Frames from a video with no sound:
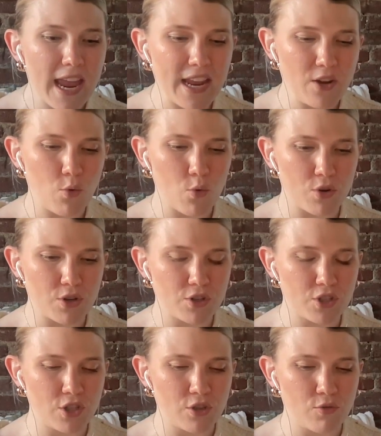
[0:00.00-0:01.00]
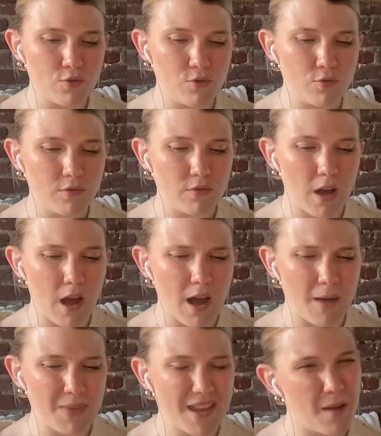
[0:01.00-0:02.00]
in order to
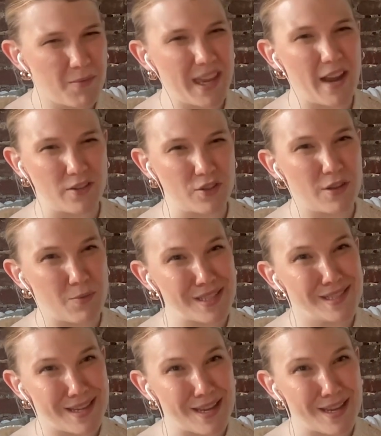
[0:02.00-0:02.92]
become the character that we see